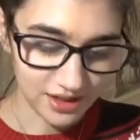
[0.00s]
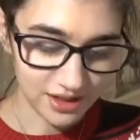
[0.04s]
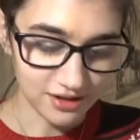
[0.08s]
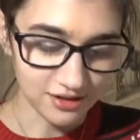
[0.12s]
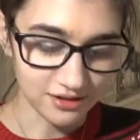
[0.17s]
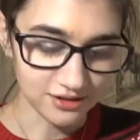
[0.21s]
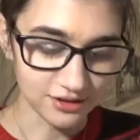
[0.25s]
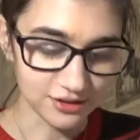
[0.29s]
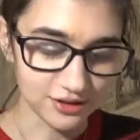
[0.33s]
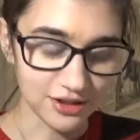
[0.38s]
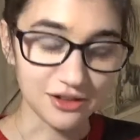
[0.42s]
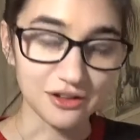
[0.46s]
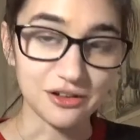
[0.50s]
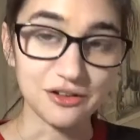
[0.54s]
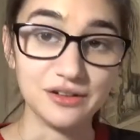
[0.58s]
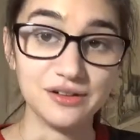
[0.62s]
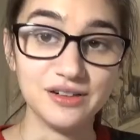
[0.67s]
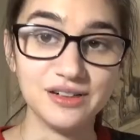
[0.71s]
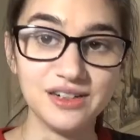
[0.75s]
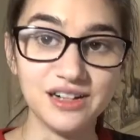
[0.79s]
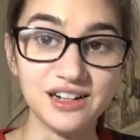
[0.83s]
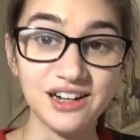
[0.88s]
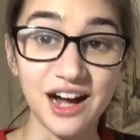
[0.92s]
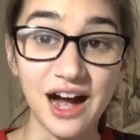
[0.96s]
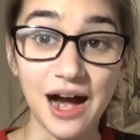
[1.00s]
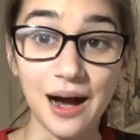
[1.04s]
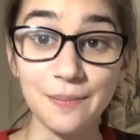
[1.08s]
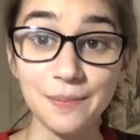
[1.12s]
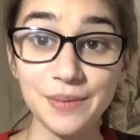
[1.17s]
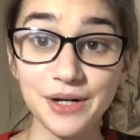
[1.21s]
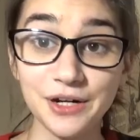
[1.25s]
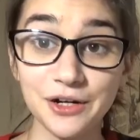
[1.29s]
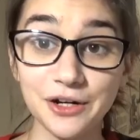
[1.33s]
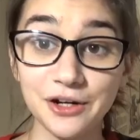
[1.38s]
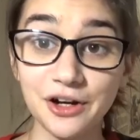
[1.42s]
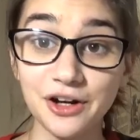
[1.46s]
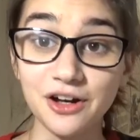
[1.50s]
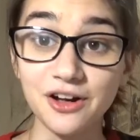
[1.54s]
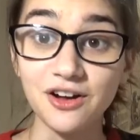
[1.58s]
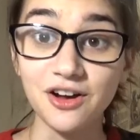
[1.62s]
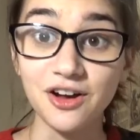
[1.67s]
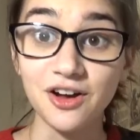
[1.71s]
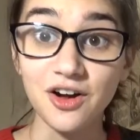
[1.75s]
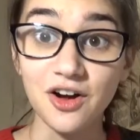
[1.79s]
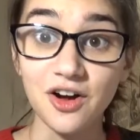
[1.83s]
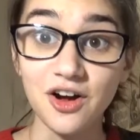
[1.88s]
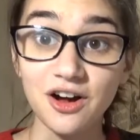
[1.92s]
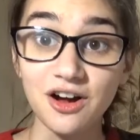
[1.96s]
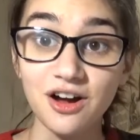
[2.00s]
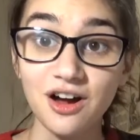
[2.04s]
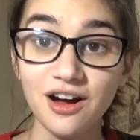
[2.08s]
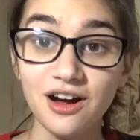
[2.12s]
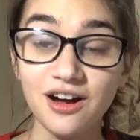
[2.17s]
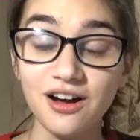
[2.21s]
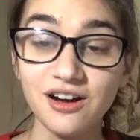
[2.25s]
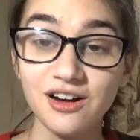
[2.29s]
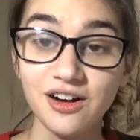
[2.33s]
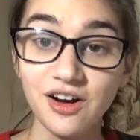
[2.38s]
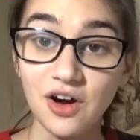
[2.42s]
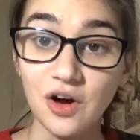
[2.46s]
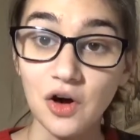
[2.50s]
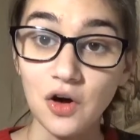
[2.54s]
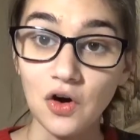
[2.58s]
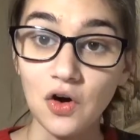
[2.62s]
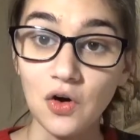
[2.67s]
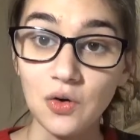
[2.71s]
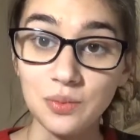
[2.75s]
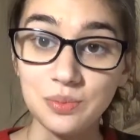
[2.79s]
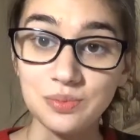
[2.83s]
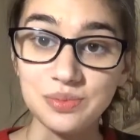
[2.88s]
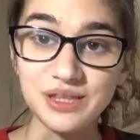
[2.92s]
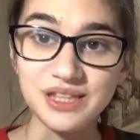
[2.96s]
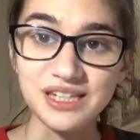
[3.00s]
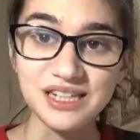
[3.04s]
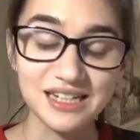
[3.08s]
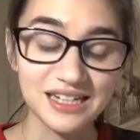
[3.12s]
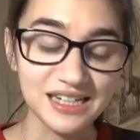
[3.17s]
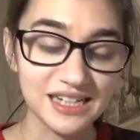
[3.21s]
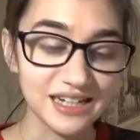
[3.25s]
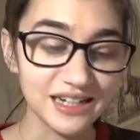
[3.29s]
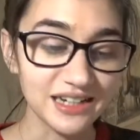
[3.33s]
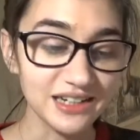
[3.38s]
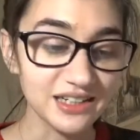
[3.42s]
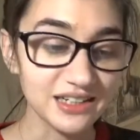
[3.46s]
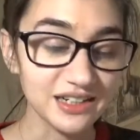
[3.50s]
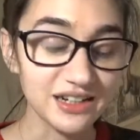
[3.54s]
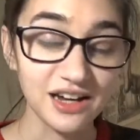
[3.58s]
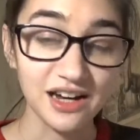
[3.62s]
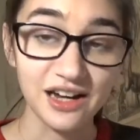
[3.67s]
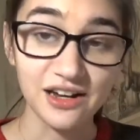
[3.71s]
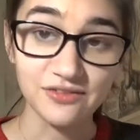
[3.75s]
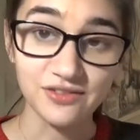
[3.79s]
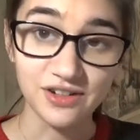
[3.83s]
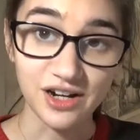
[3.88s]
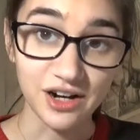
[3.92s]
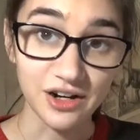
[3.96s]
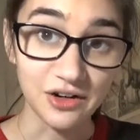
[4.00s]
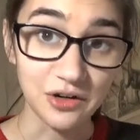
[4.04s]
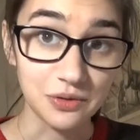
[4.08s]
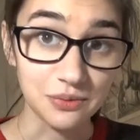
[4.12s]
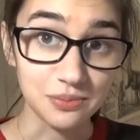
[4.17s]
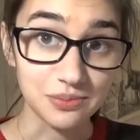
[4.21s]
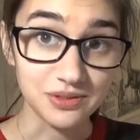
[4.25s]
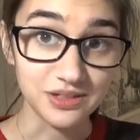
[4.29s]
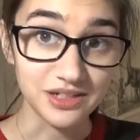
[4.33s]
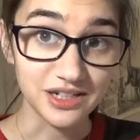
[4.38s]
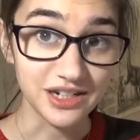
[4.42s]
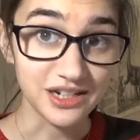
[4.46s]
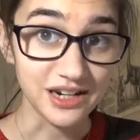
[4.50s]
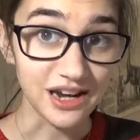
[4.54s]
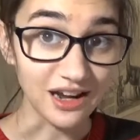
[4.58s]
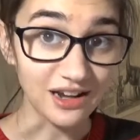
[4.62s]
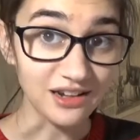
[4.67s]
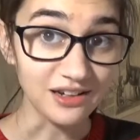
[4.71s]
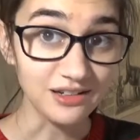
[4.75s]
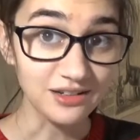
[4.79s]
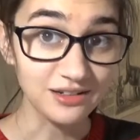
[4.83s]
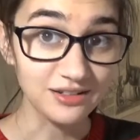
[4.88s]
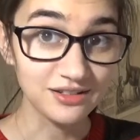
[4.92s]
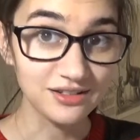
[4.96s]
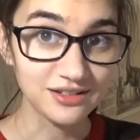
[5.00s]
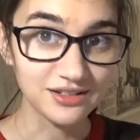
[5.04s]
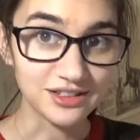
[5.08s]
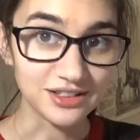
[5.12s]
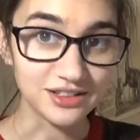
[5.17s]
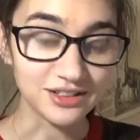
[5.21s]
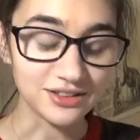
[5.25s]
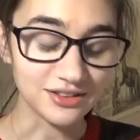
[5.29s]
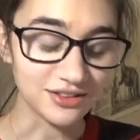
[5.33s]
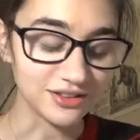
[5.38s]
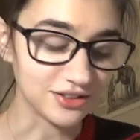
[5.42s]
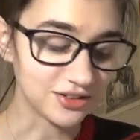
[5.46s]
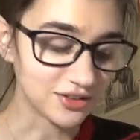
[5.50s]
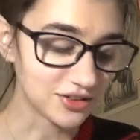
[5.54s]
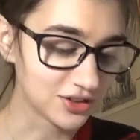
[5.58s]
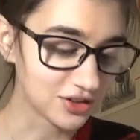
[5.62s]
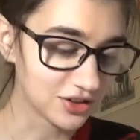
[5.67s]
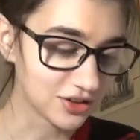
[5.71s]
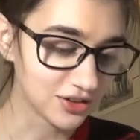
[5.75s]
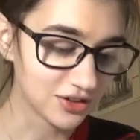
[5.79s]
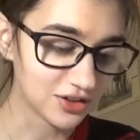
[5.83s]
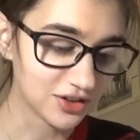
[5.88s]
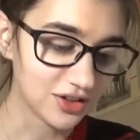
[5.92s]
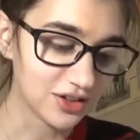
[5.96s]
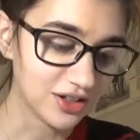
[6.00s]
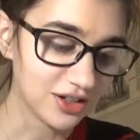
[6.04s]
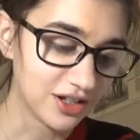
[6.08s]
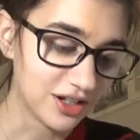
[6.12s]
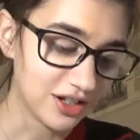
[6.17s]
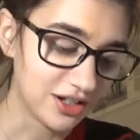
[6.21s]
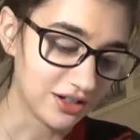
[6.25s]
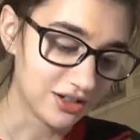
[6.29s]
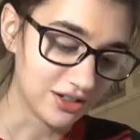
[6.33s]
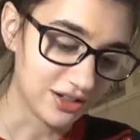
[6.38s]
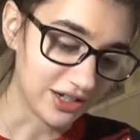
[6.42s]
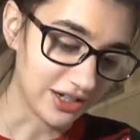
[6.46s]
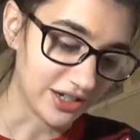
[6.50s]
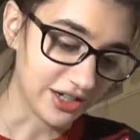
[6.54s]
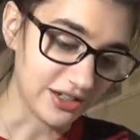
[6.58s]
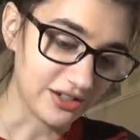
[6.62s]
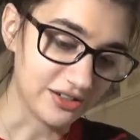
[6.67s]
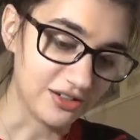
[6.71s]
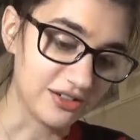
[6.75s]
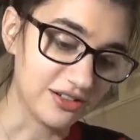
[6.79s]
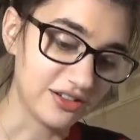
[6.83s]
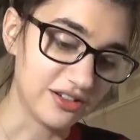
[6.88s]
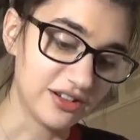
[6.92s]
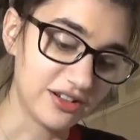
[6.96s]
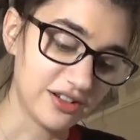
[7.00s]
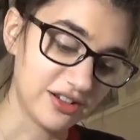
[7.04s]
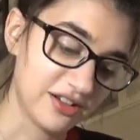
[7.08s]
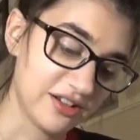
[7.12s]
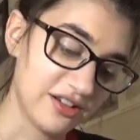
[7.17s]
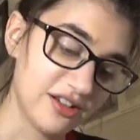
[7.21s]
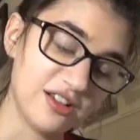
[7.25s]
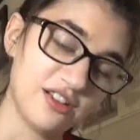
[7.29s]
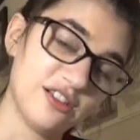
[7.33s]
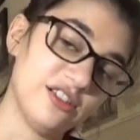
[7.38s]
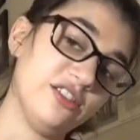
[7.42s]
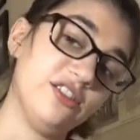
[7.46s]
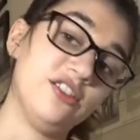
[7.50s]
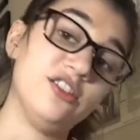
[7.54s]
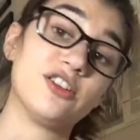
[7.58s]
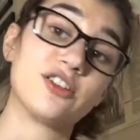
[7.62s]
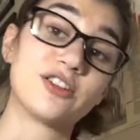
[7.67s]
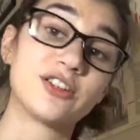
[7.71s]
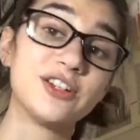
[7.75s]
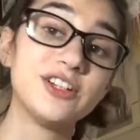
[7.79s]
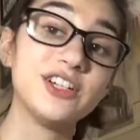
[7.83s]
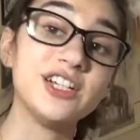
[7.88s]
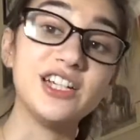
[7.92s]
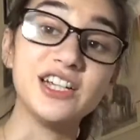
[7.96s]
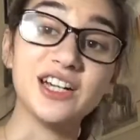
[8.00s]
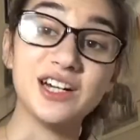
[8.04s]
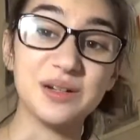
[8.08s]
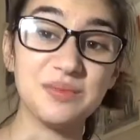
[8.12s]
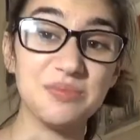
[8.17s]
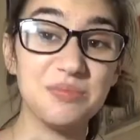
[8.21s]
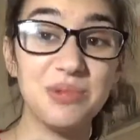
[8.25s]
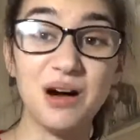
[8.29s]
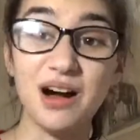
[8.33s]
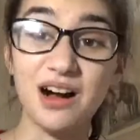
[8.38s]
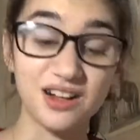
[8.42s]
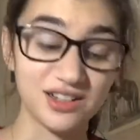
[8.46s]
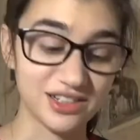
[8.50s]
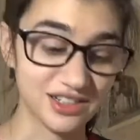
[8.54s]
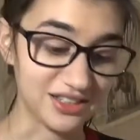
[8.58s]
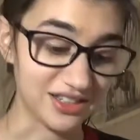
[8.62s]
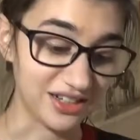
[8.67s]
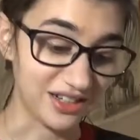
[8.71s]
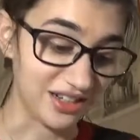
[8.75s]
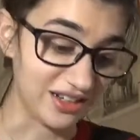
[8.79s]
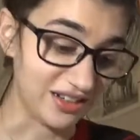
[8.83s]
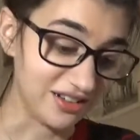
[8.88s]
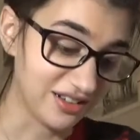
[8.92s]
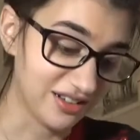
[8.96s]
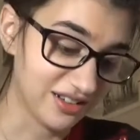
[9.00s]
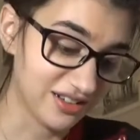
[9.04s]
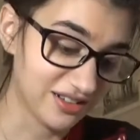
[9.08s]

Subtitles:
So I'm gonna open the kit. I have not opened it yet. This is, again, a nerdy unboxing.